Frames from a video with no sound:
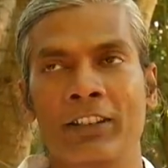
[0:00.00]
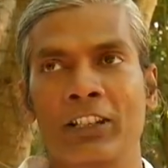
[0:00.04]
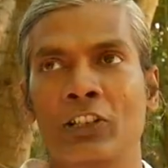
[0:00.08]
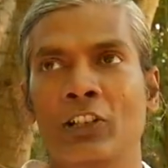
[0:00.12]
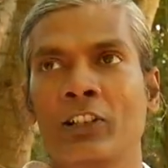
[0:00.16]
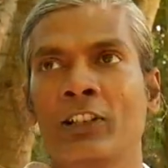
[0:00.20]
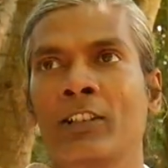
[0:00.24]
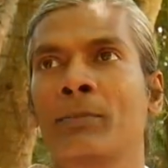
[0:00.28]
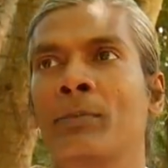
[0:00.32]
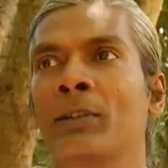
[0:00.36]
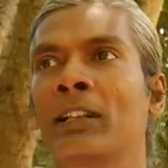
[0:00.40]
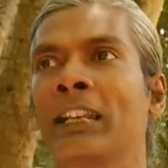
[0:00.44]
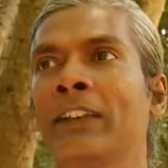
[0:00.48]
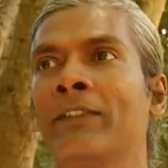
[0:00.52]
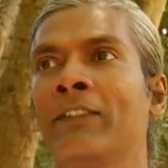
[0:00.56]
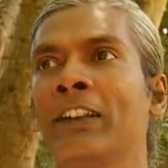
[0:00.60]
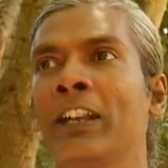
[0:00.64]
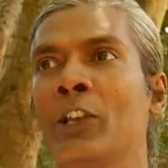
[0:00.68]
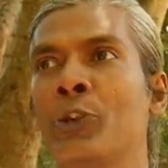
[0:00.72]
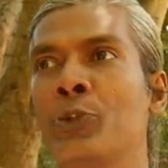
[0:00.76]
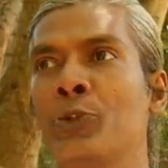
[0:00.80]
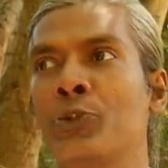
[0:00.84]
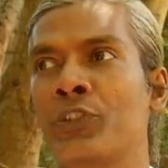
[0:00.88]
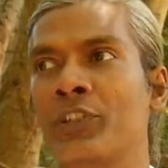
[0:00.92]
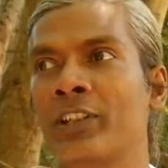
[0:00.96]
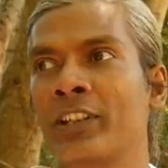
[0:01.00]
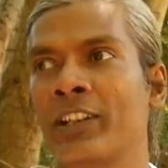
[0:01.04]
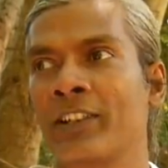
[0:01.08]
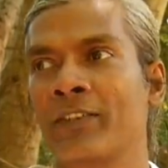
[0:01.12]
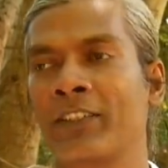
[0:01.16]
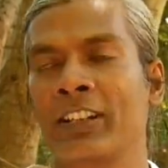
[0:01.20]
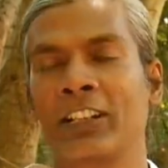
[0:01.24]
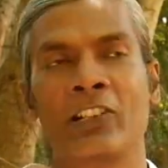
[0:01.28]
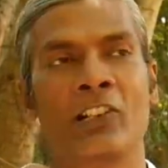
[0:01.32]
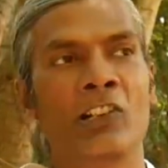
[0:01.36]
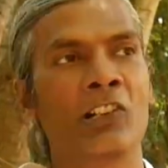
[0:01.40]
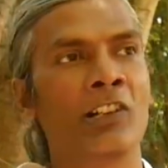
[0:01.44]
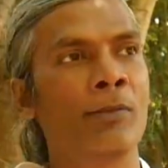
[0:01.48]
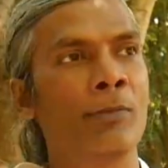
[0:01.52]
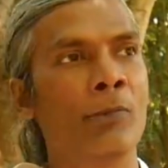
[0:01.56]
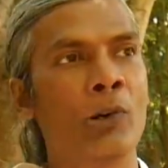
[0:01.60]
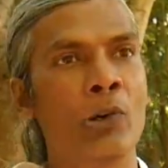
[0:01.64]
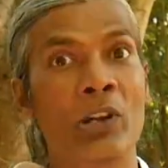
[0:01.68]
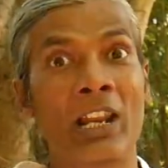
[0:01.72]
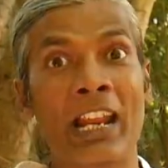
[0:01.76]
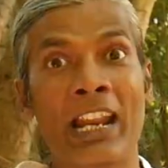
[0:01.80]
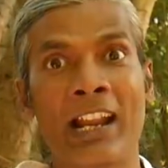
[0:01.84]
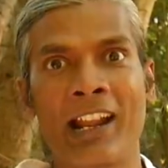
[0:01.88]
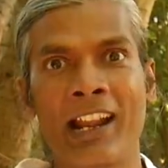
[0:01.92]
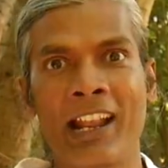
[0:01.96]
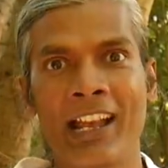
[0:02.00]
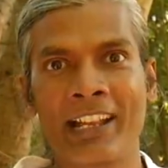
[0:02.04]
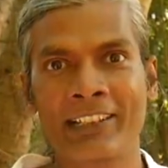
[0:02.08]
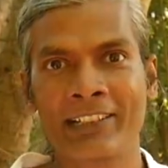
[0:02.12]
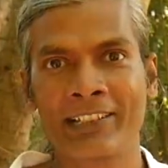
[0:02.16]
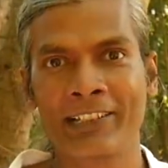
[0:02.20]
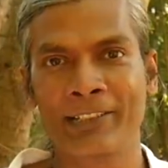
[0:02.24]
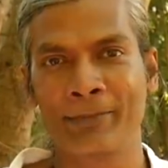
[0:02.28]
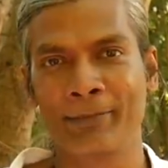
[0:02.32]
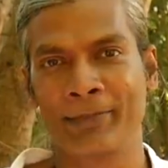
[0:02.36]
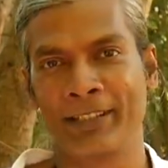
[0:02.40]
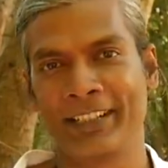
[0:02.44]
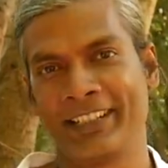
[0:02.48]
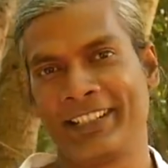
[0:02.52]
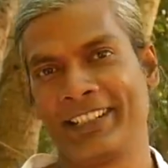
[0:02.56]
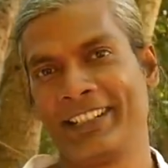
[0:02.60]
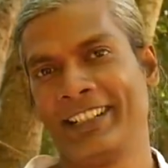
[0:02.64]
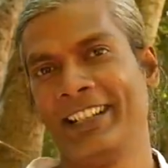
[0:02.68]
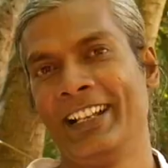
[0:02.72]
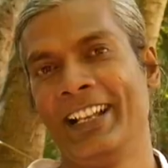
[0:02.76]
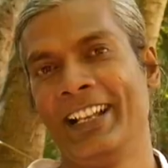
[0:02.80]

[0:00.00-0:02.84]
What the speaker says: We talk about evolution, we talk about enlightenment,